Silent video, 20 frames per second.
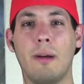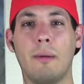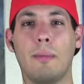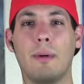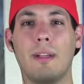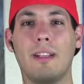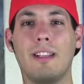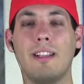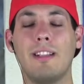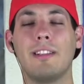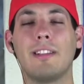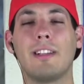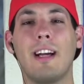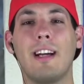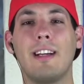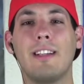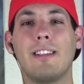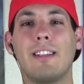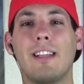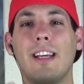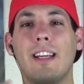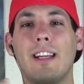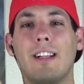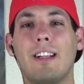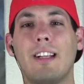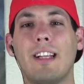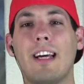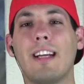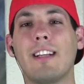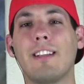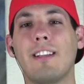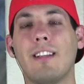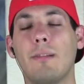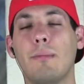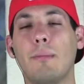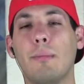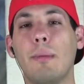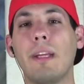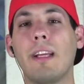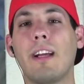But these guys get
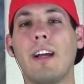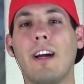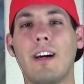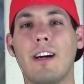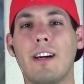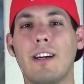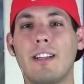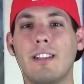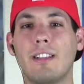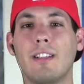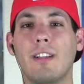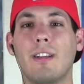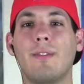elected because